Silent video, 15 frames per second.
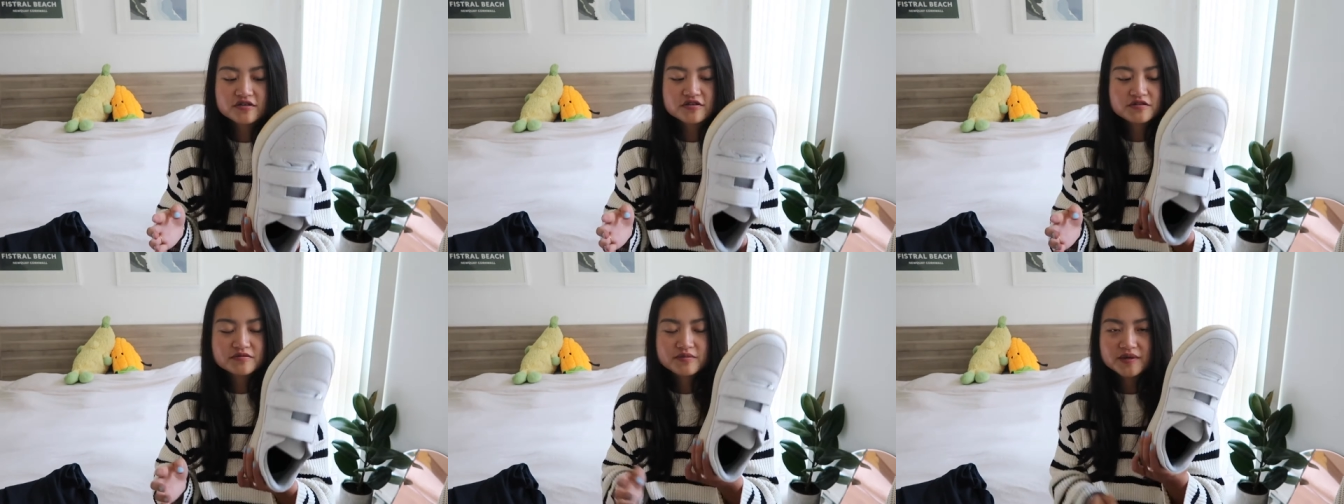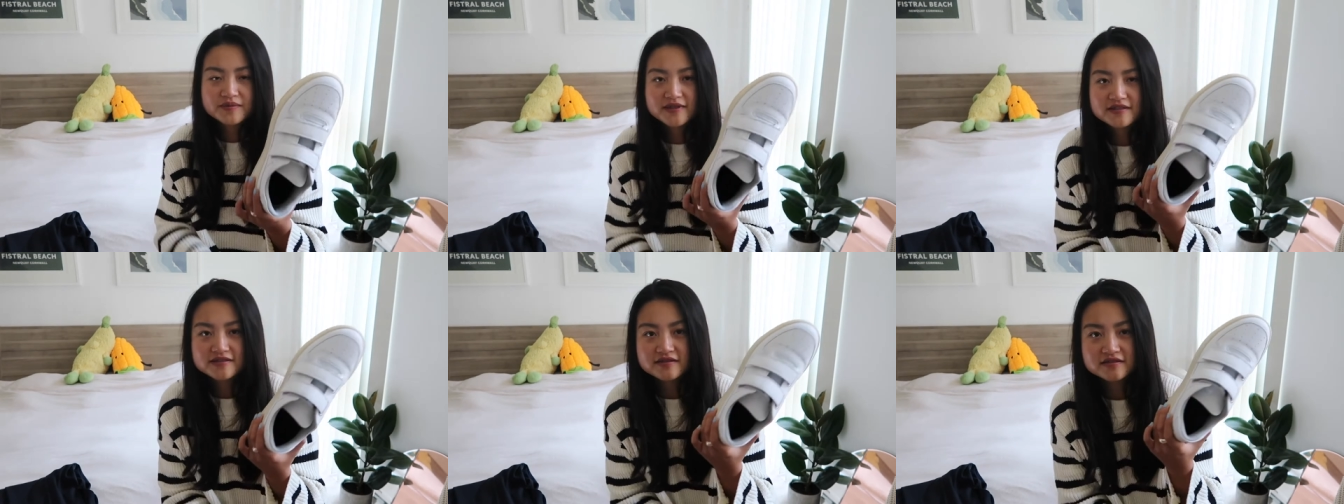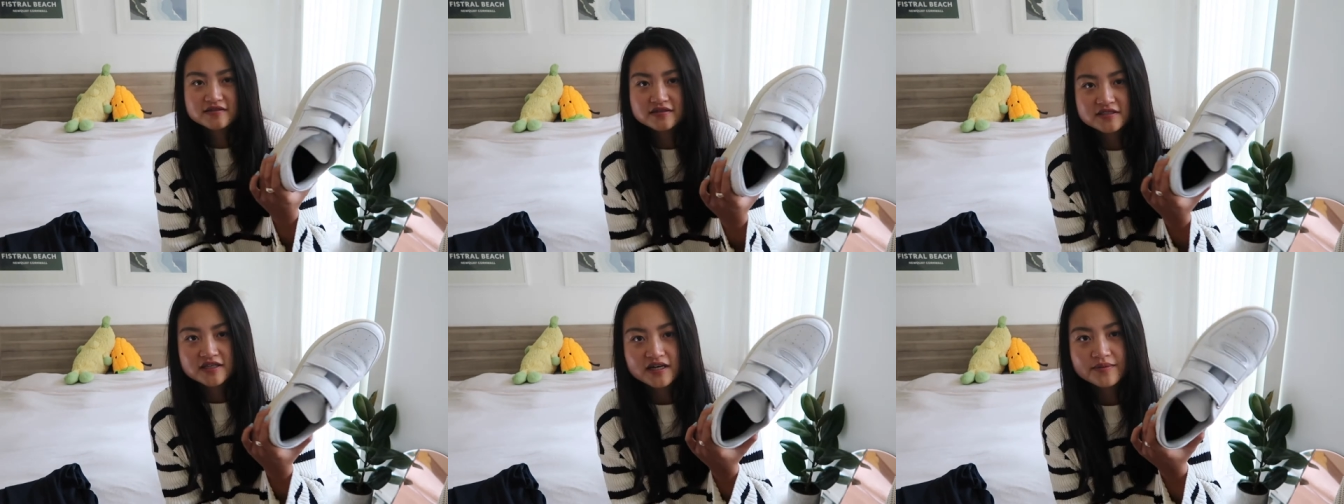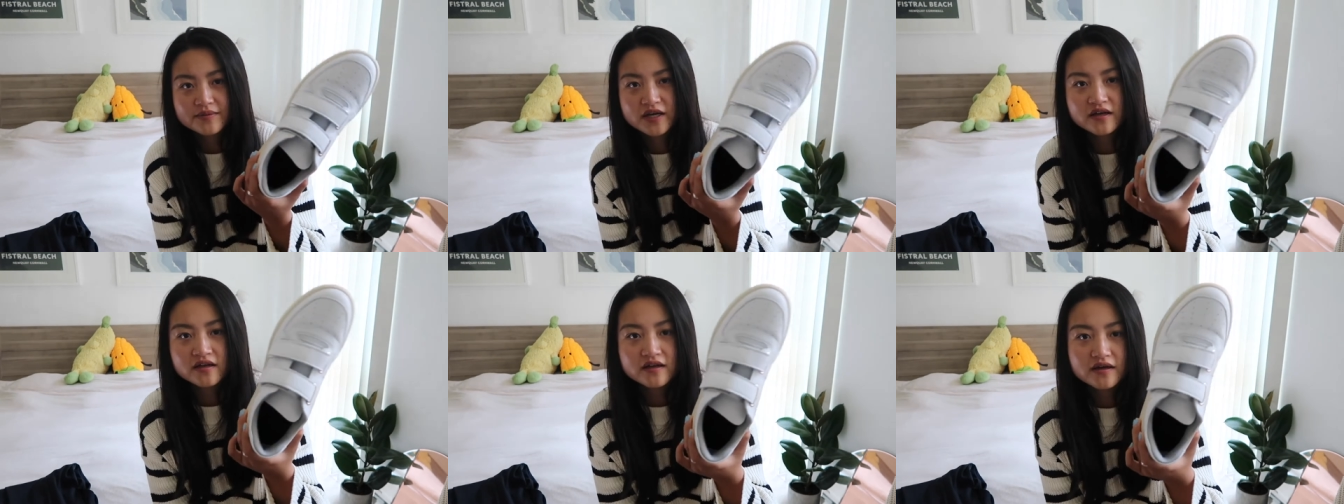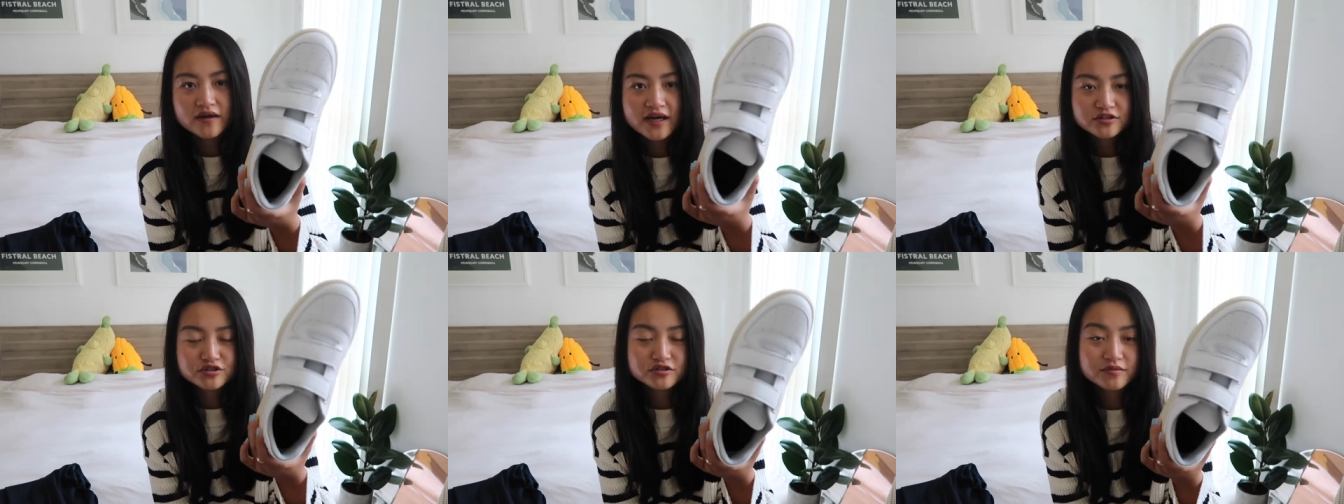you know, maybe this is the time and
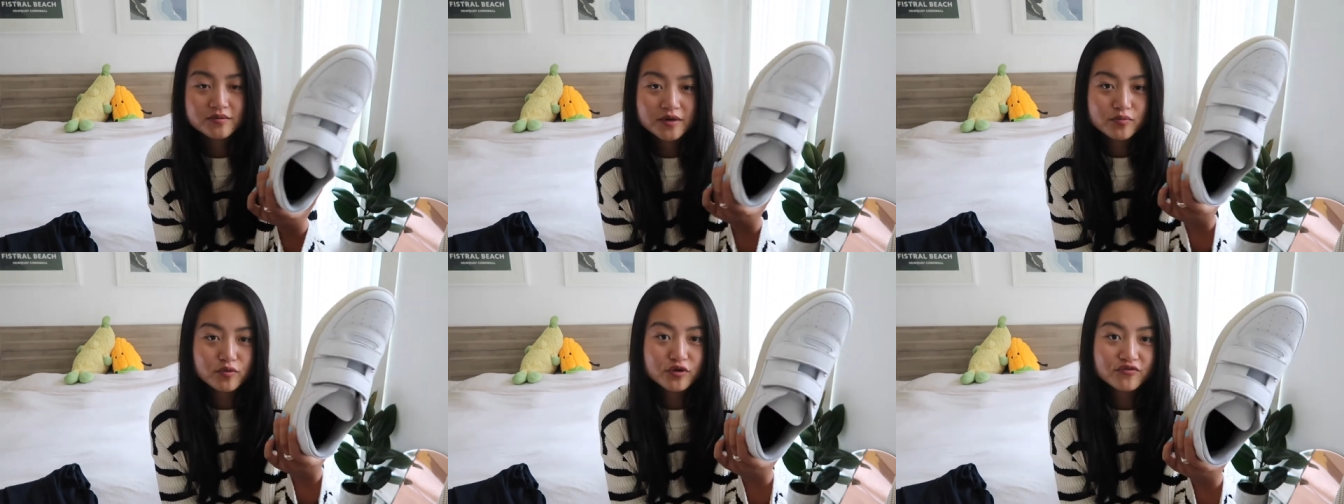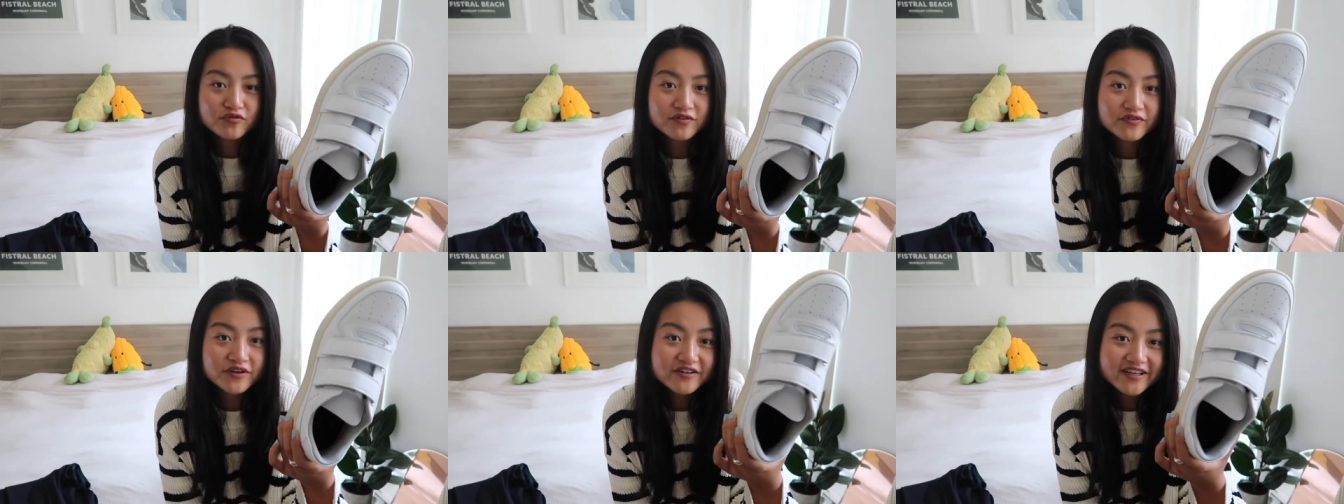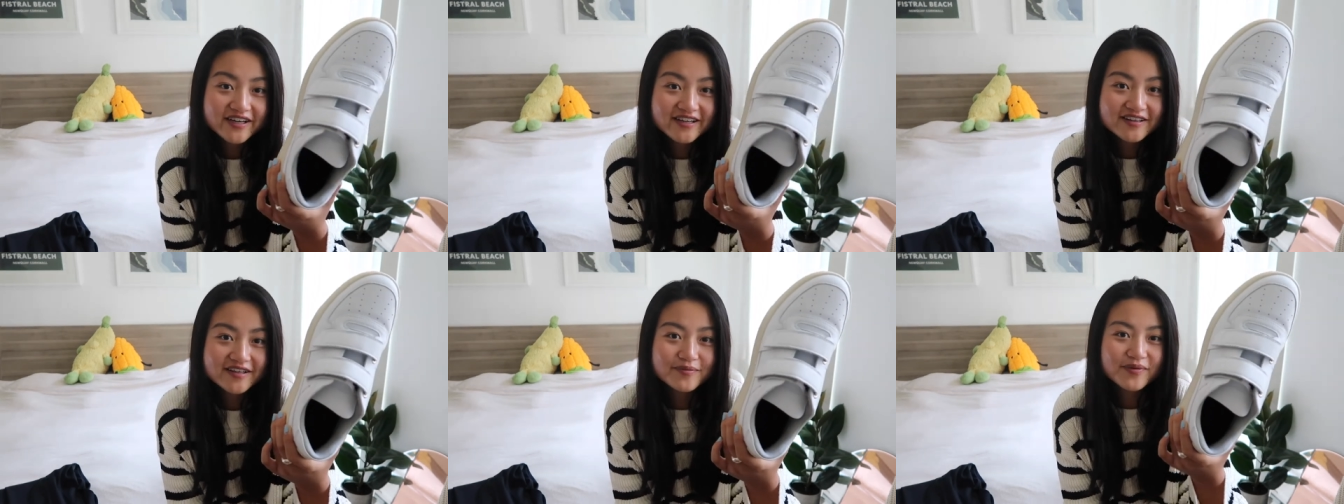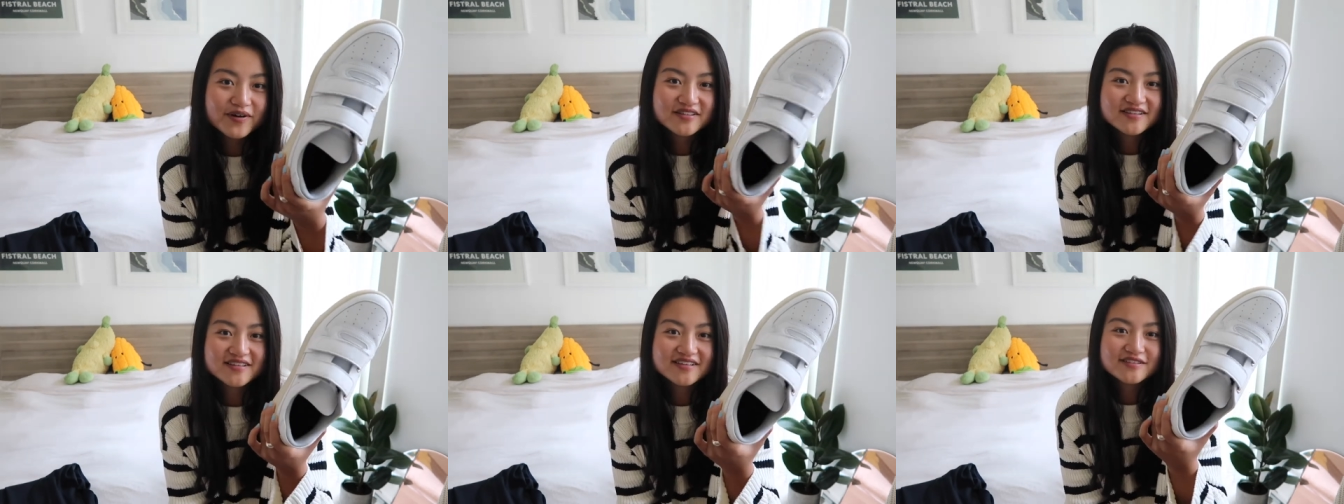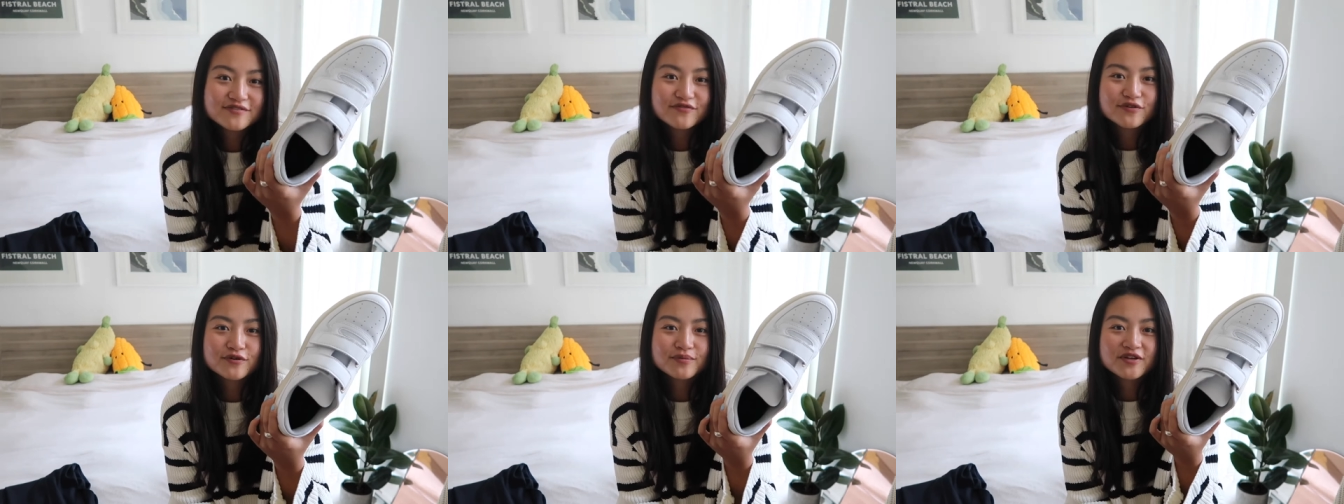actually my boyfriend very kindly bought these
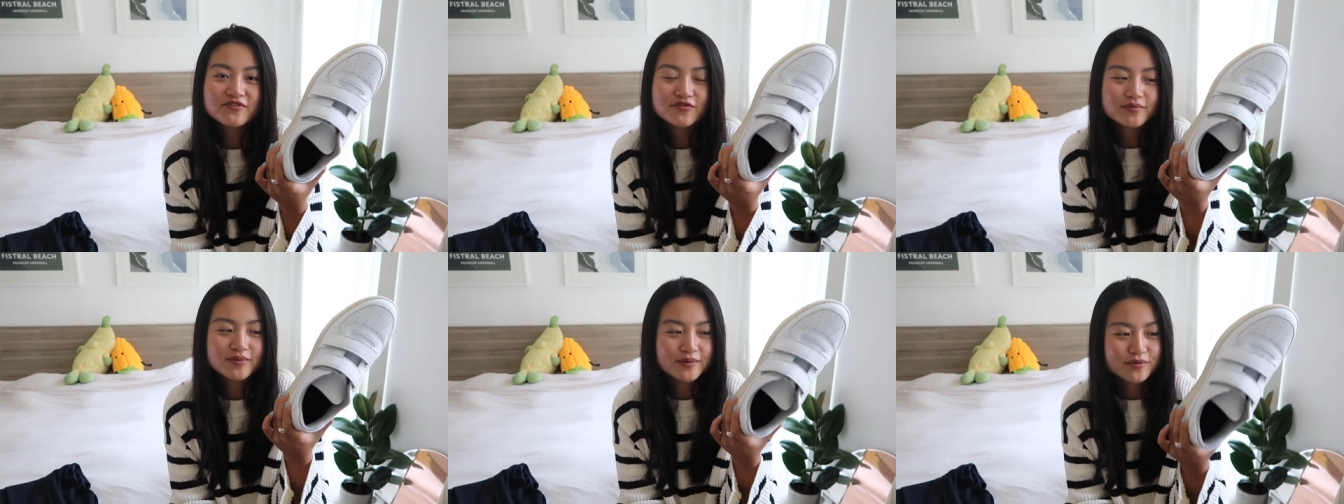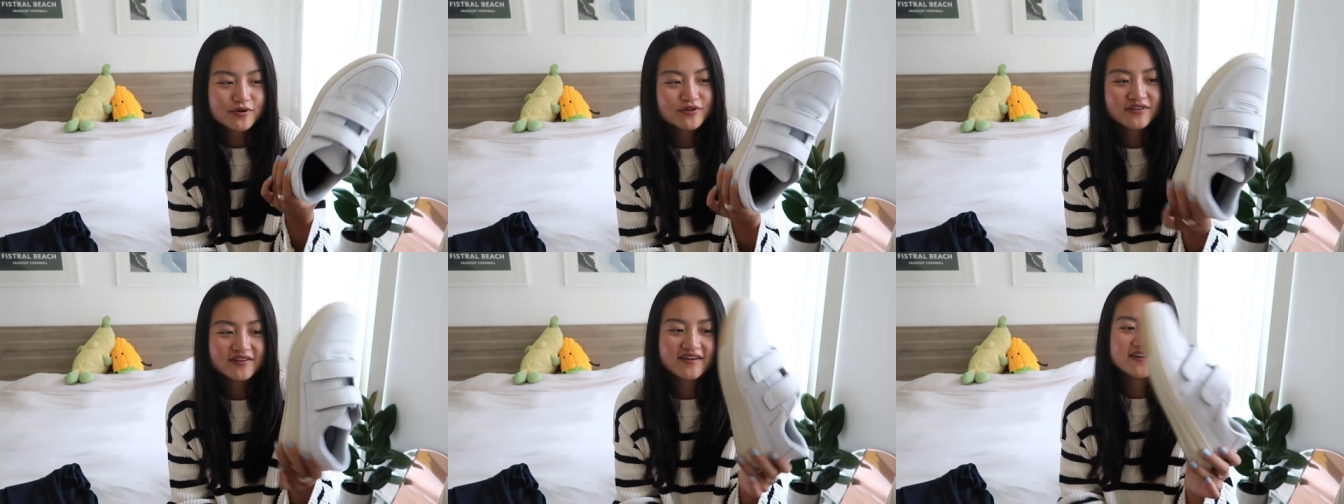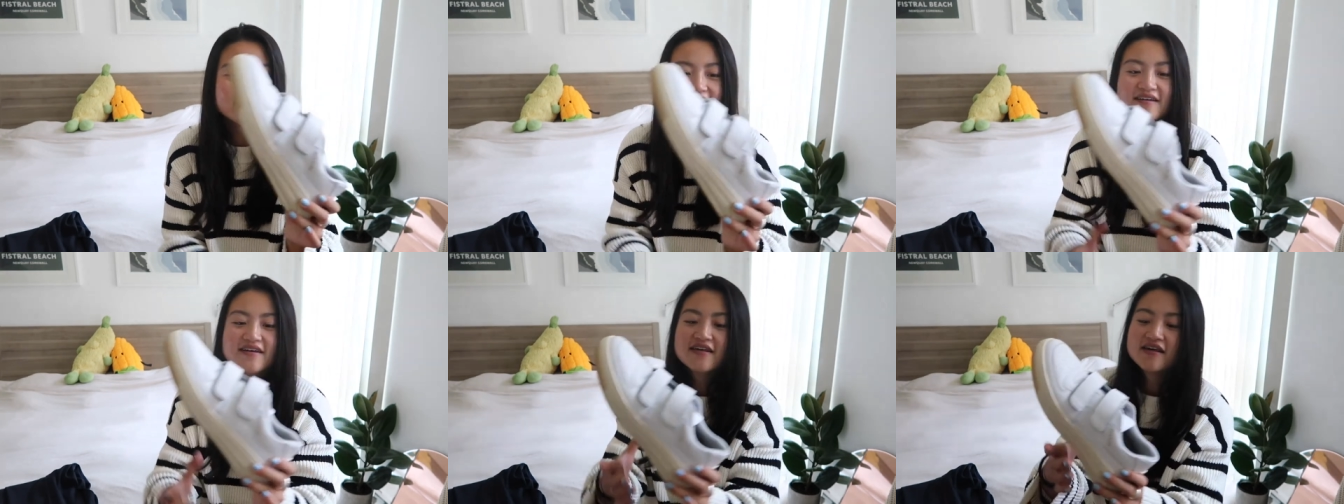for me for my birthday